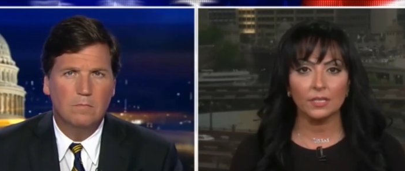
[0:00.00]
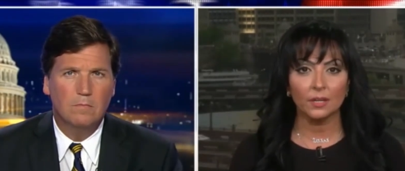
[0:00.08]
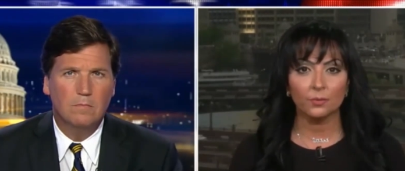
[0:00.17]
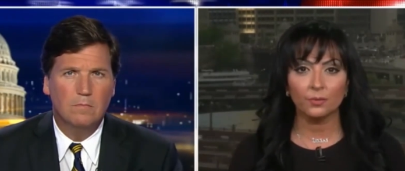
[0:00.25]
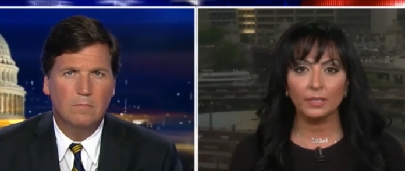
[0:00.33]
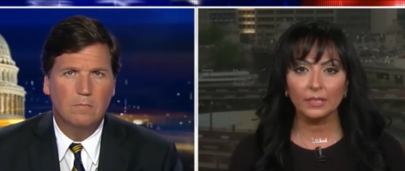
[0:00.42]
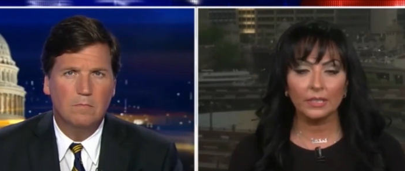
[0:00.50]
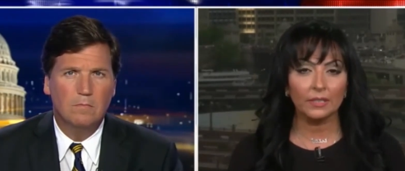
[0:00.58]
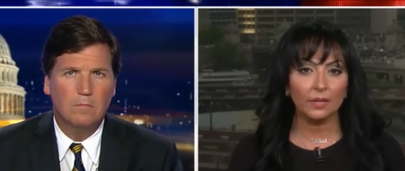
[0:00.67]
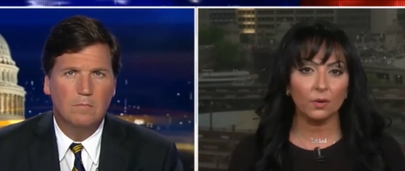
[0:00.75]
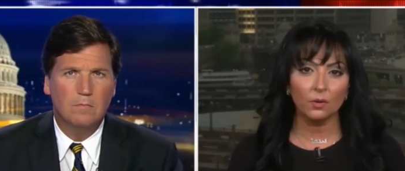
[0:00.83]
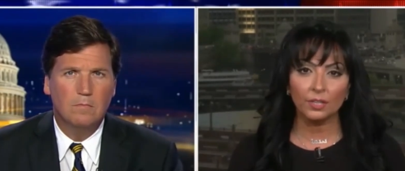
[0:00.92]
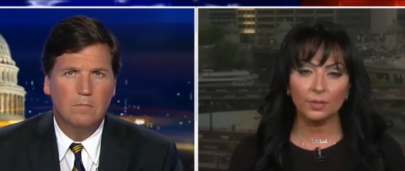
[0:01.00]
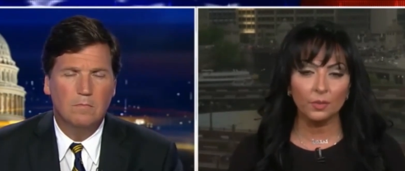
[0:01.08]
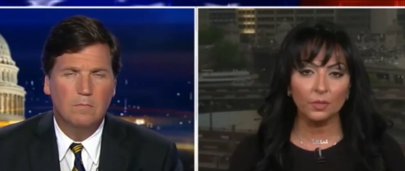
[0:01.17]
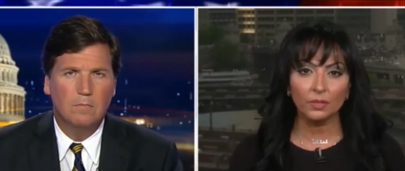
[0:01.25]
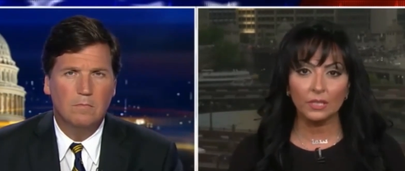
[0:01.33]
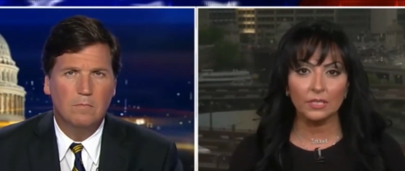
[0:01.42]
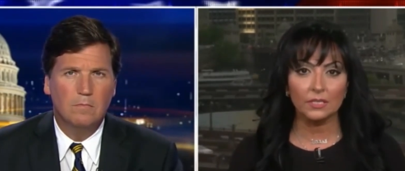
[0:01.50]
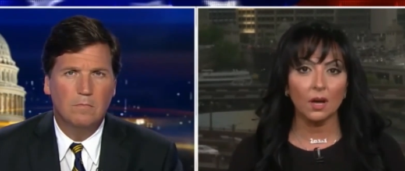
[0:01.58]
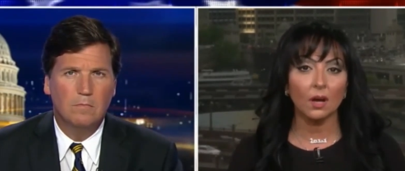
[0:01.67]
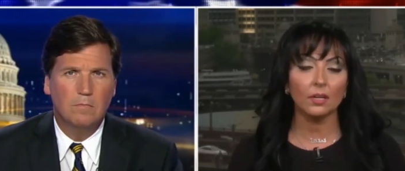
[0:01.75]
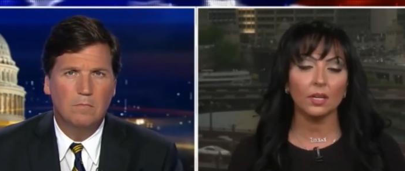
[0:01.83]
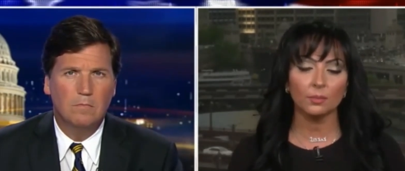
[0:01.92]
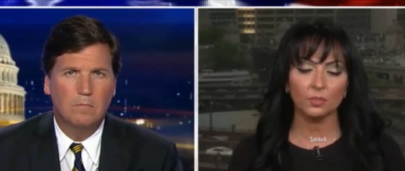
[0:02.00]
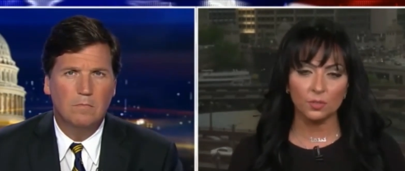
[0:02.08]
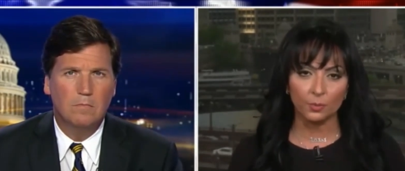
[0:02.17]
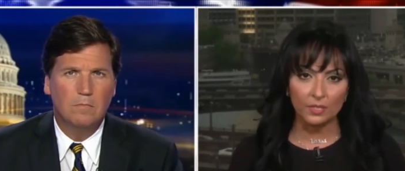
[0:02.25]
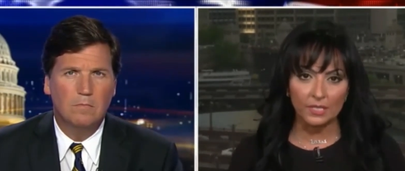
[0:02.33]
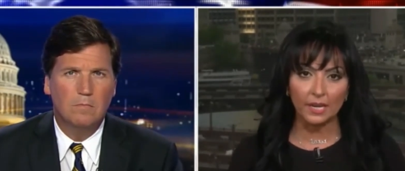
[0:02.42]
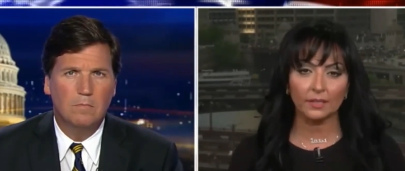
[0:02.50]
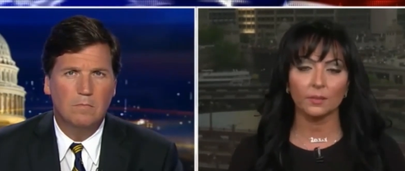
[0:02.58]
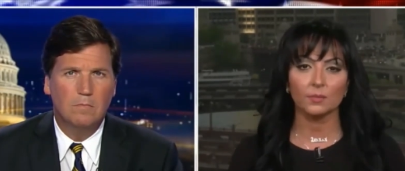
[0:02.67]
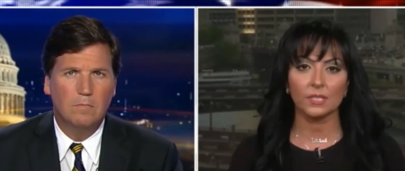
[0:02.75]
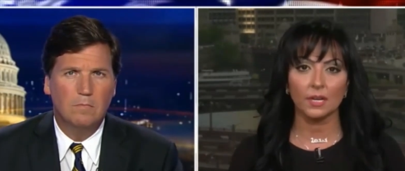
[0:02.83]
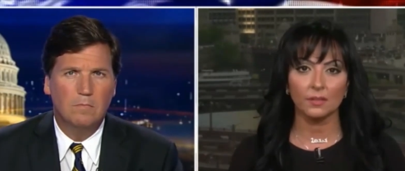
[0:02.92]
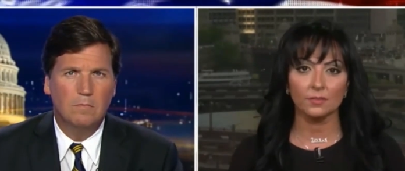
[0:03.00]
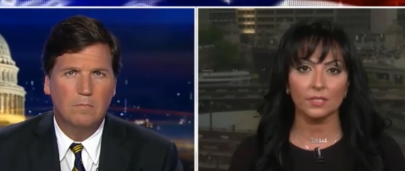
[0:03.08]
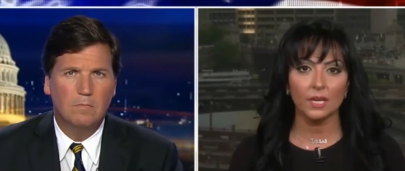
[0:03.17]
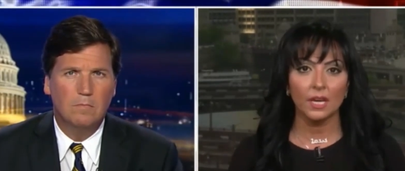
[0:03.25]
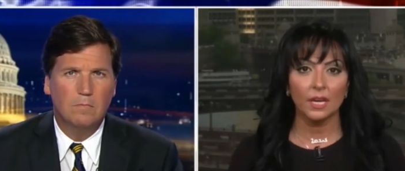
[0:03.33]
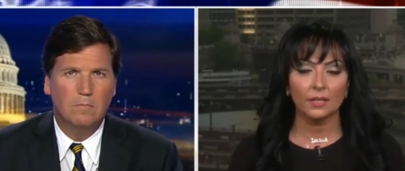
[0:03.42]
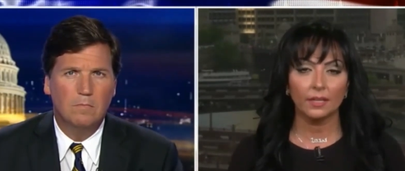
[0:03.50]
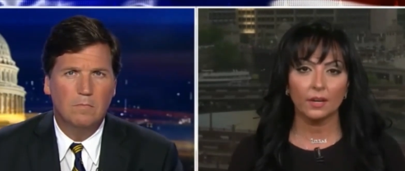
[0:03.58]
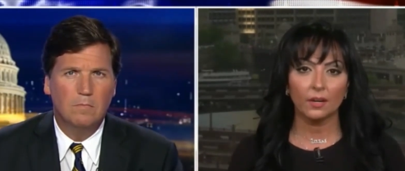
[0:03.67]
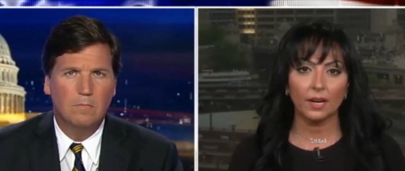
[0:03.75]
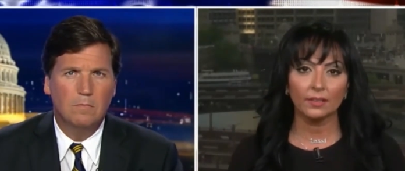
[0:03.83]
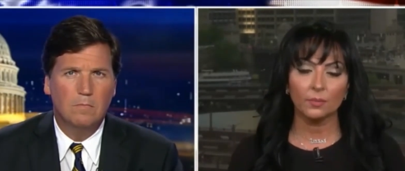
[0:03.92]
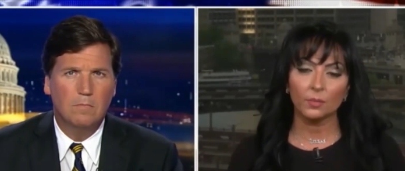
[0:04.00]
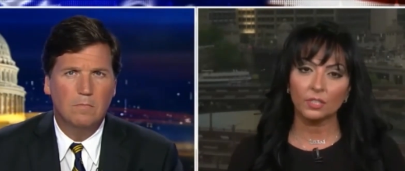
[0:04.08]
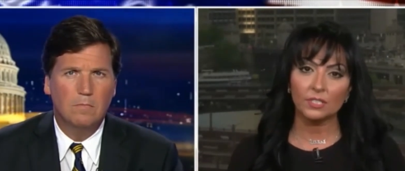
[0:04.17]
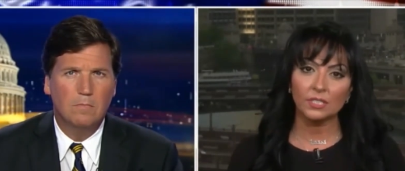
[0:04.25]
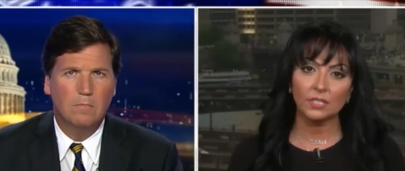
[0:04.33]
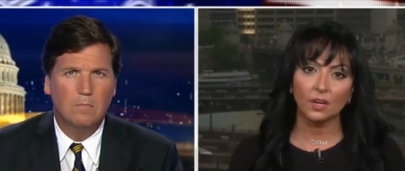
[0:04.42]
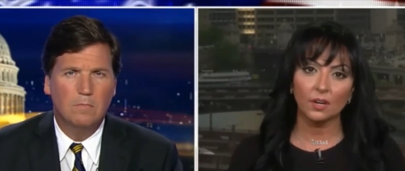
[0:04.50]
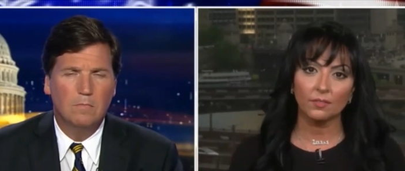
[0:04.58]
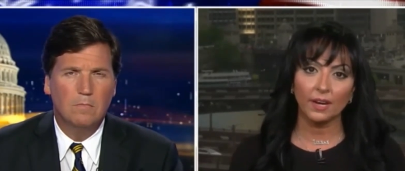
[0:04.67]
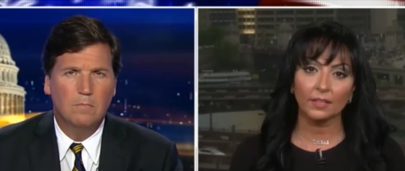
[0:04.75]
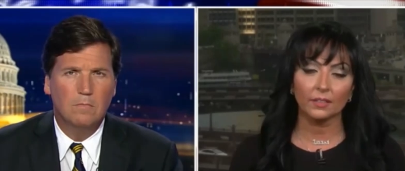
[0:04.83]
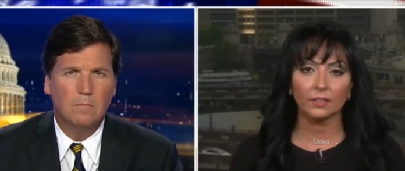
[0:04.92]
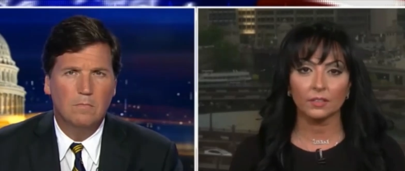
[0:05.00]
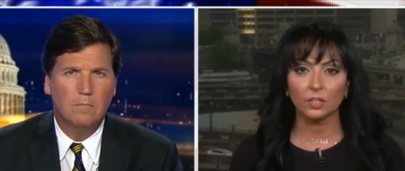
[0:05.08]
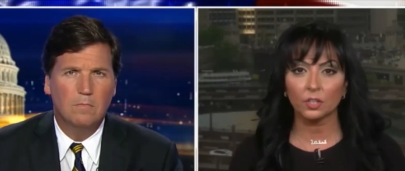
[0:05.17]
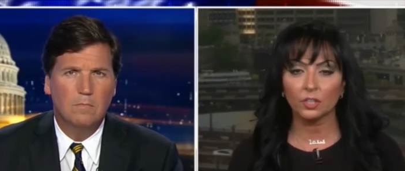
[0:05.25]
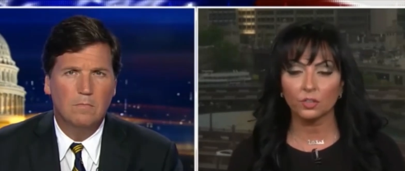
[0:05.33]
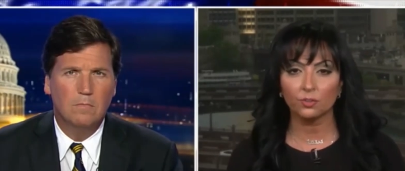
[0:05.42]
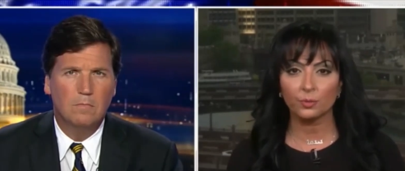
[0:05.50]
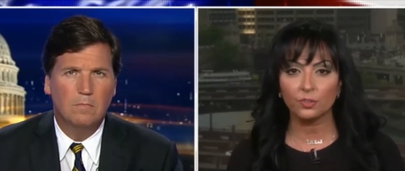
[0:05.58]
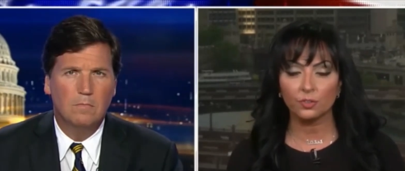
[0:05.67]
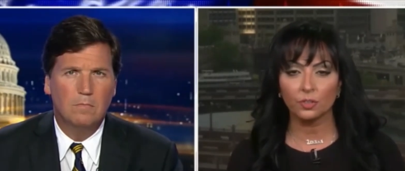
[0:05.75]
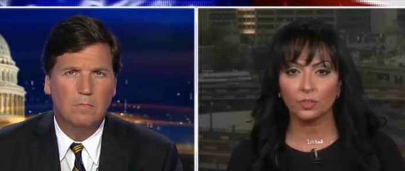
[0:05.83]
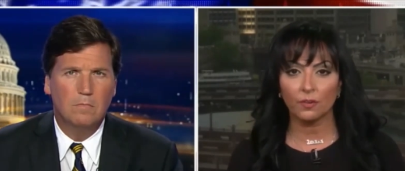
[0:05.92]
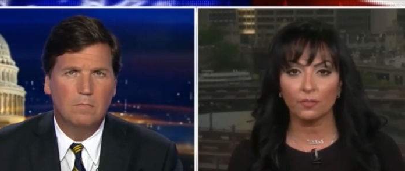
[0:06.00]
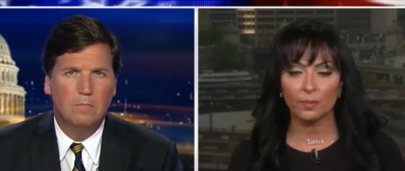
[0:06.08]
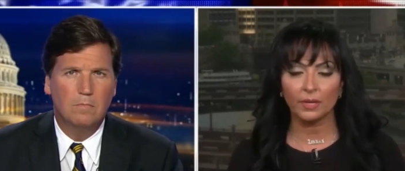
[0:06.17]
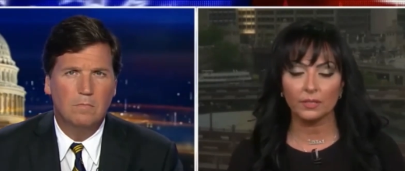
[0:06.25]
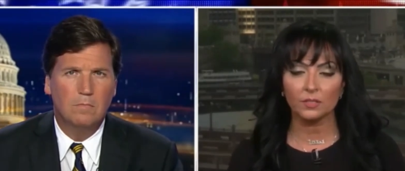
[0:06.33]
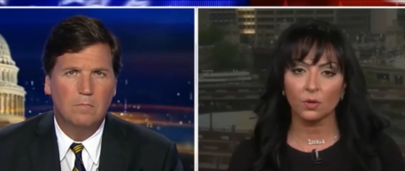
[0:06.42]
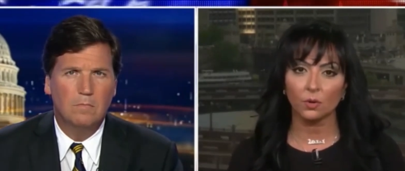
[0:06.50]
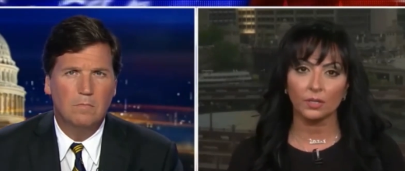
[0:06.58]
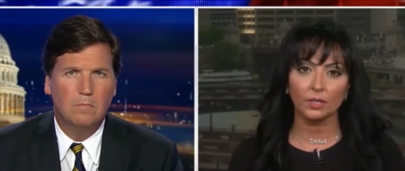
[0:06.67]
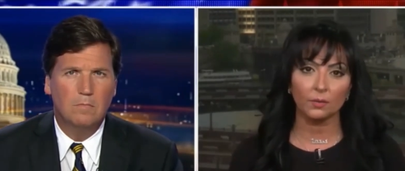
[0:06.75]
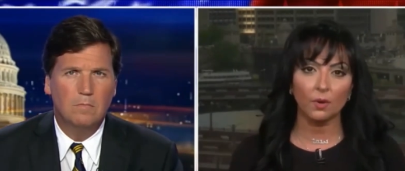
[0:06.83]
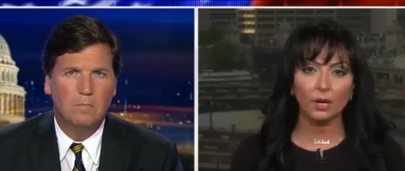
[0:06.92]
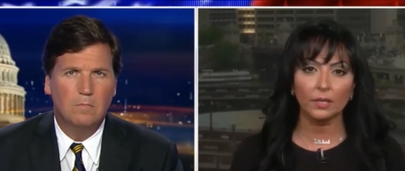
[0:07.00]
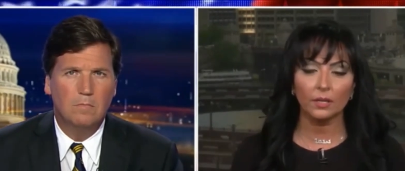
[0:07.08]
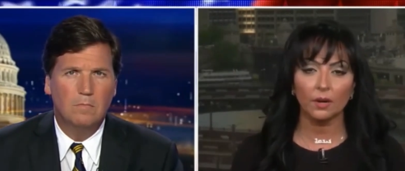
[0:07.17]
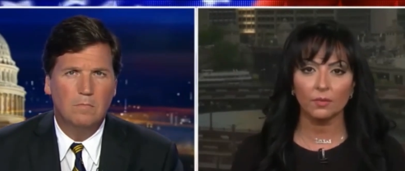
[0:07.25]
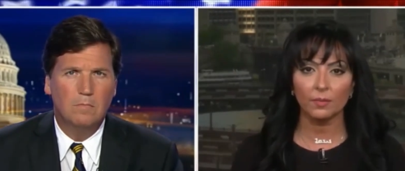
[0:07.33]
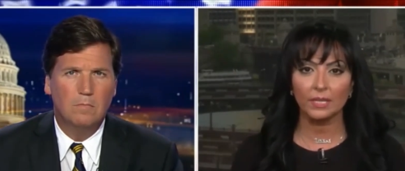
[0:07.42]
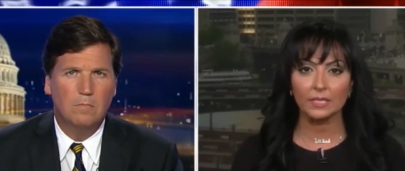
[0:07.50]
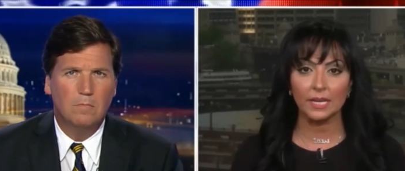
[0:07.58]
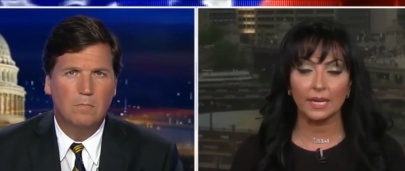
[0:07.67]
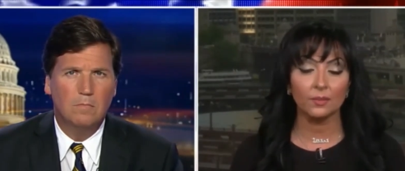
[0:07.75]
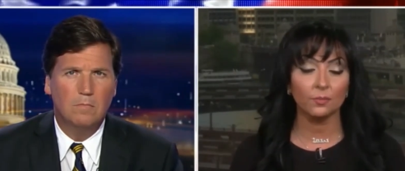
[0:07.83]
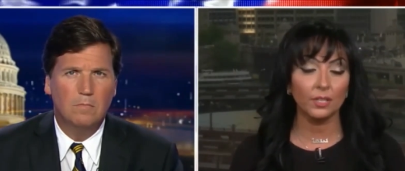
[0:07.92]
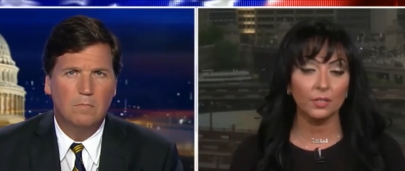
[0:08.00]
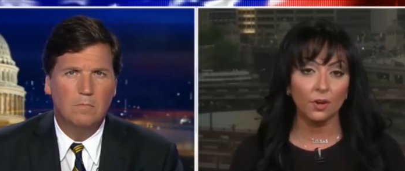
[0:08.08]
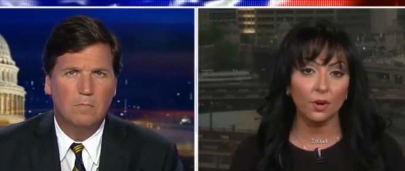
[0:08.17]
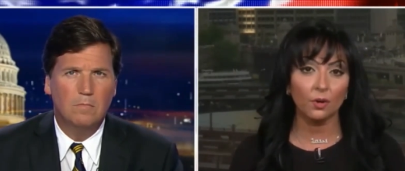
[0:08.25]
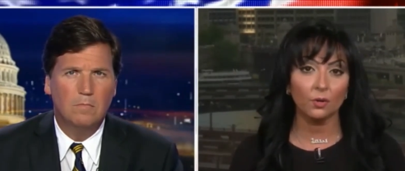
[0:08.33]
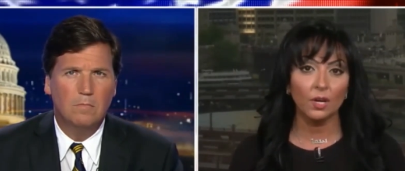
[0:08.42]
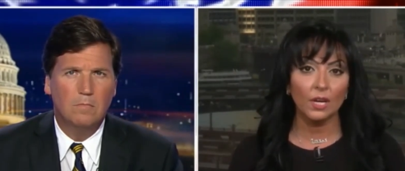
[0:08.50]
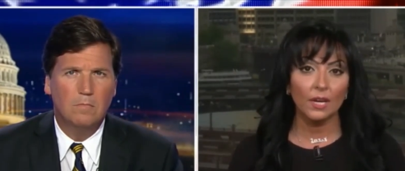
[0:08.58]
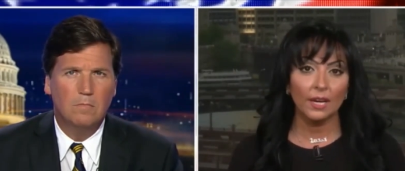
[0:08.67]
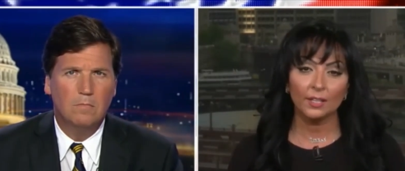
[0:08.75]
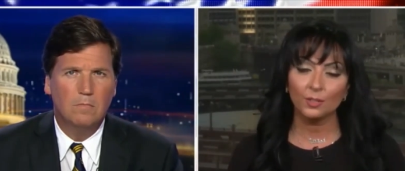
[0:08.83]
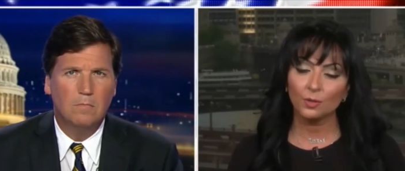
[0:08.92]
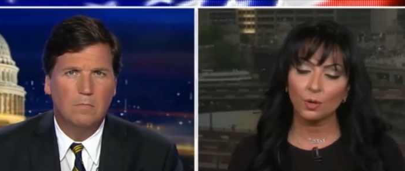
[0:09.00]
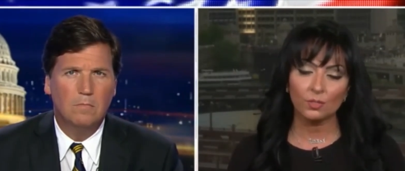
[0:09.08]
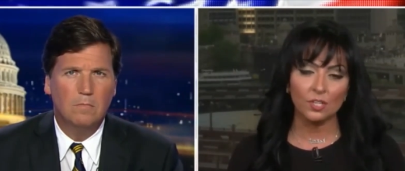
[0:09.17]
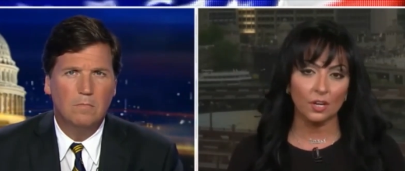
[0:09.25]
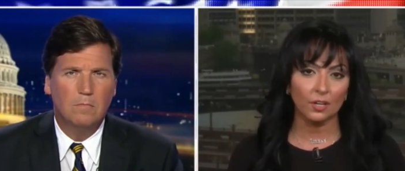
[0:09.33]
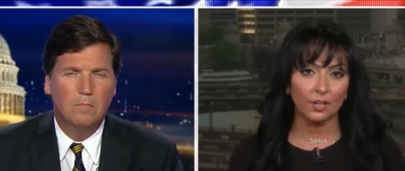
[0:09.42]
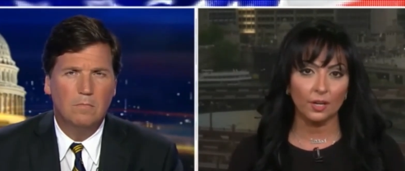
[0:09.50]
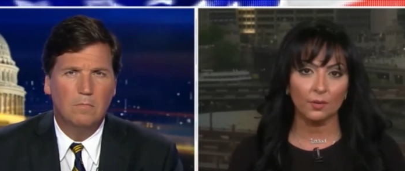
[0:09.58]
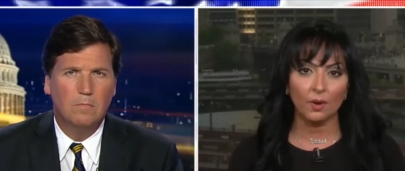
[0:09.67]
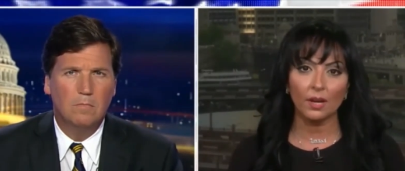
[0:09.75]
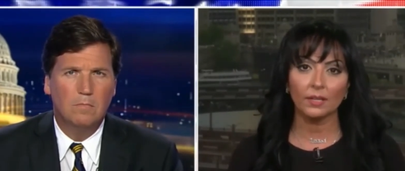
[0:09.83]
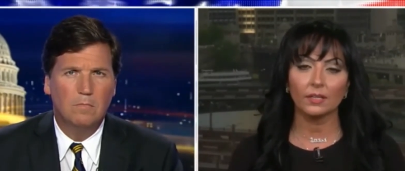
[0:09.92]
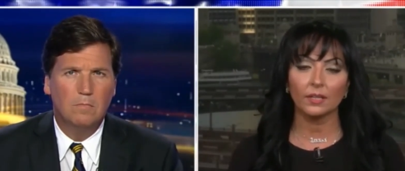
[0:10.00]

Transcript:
Speaker 1: really their own community is unable to protect themselves. They are at the mercy of either the Kurdish regional government or the Iraqi government. And we know, and you know, Tucker, Iranian